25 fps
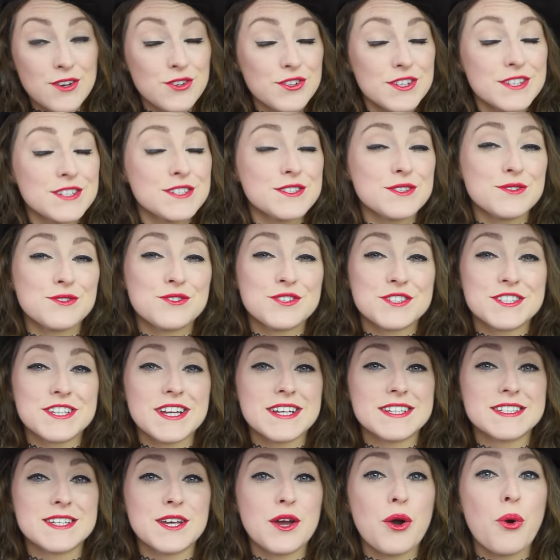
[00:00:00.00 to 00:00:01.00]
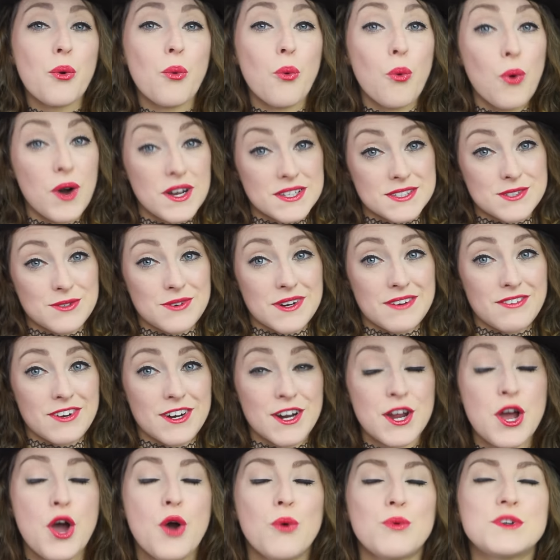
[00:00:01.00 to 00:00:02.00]
and nothing to do with Christianity
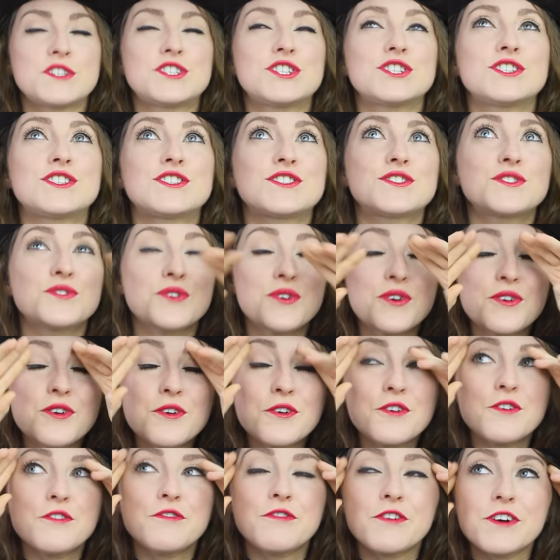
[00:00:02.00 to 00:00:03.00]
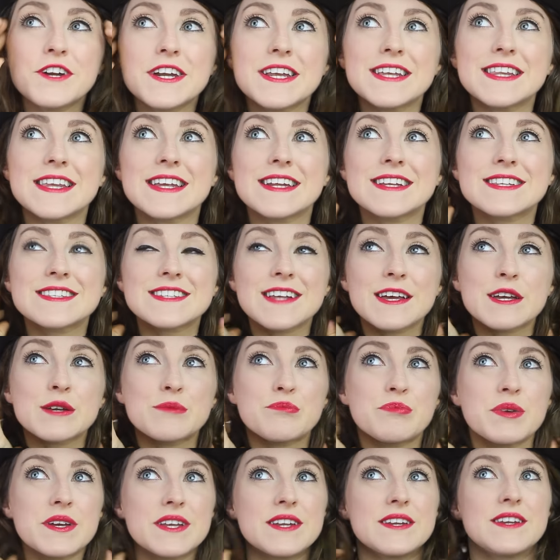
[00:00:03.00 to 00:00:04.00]
whatsoever, which is so funny that it's
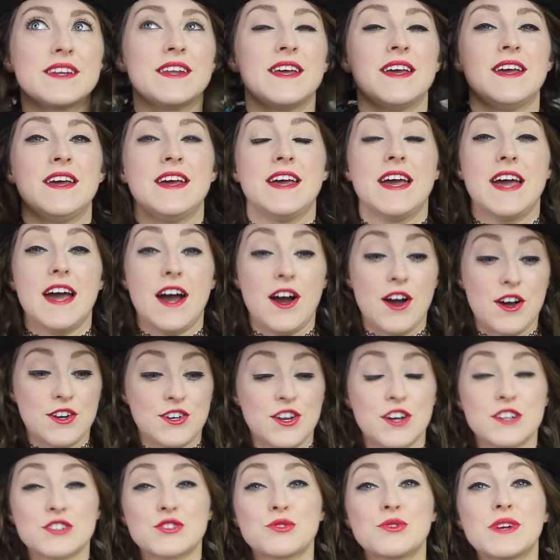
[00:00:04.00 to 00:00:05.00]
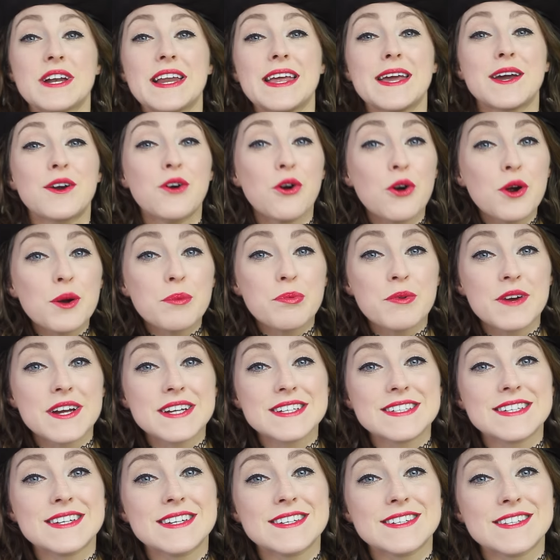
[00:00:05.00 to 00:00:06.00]
like been not only
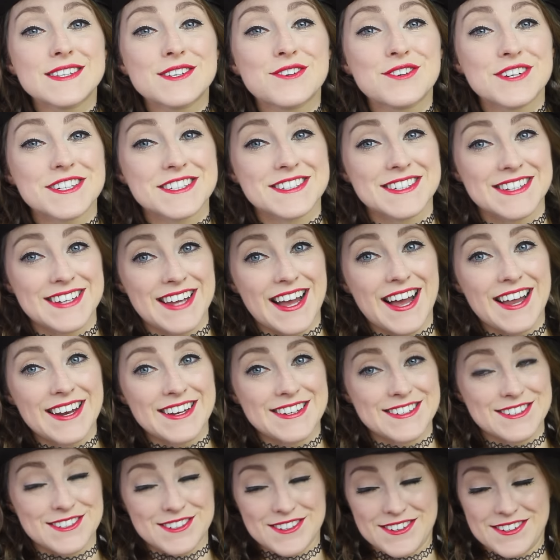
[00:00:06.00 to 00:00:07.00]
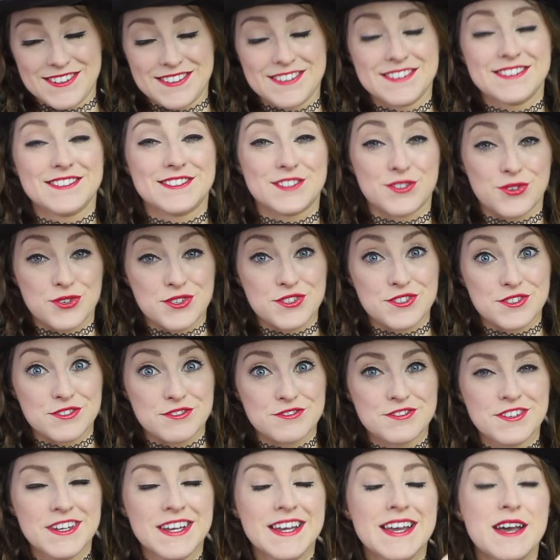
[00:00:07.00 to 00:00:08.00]
incorporated into the Christian calendar sort
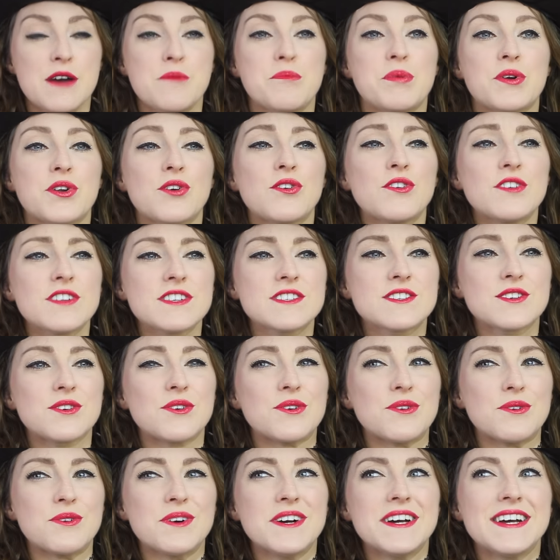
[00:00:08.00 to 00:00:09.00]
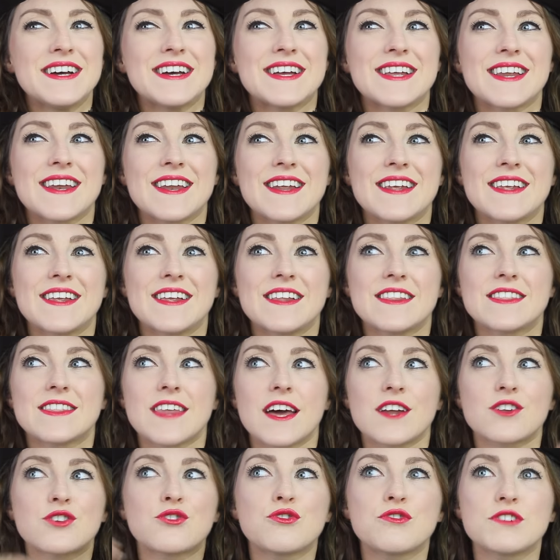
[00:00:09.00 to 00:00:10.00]
of, but also
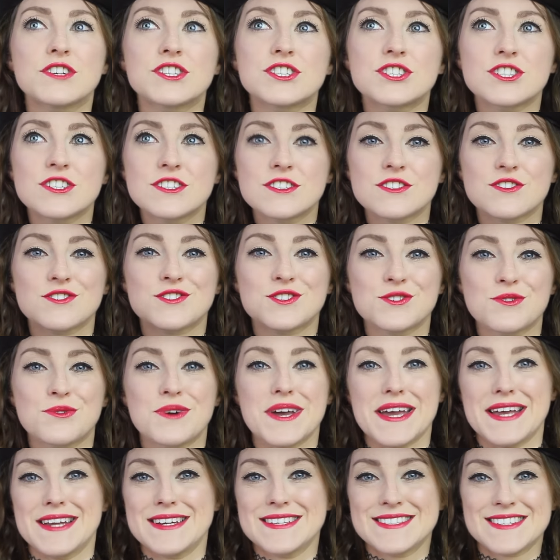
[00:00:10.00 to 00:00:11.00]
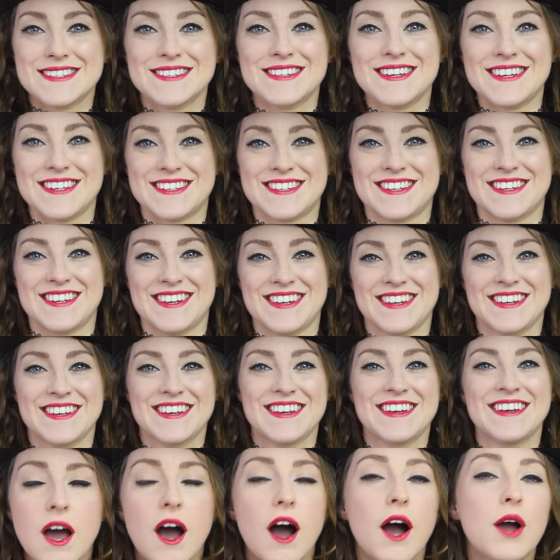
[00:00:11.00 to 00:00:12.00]
that Christians are so into this.
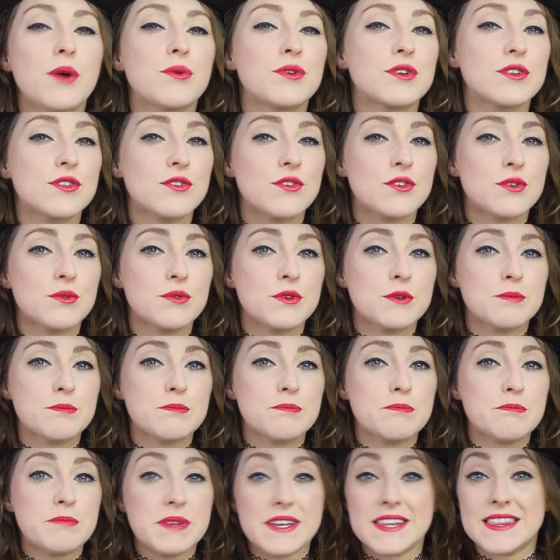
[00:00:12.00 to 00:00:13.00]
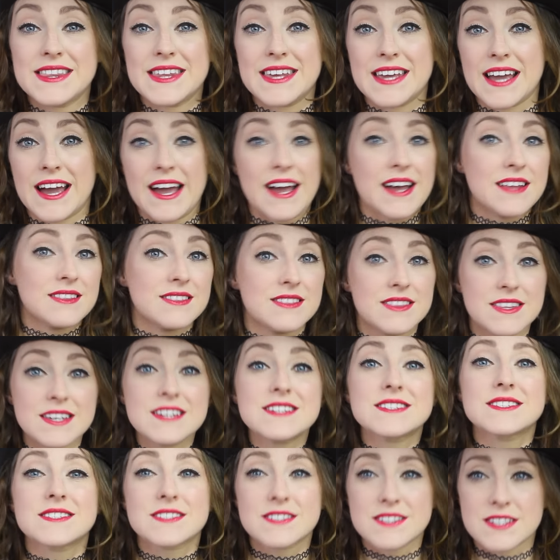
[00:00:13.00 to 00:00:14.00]
I would have thought it would have been the
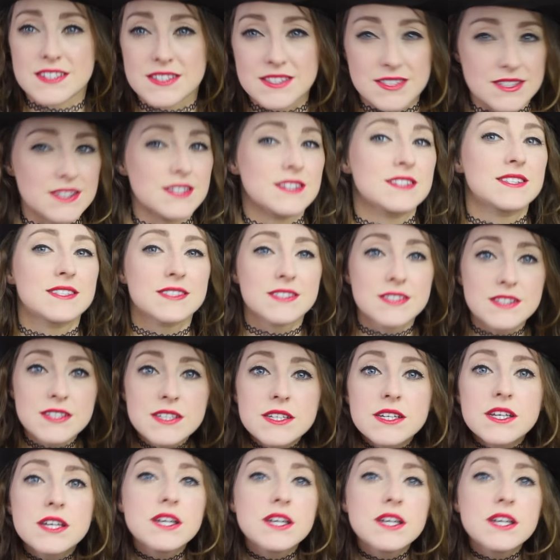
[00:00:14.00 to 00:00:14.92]
antithesis, is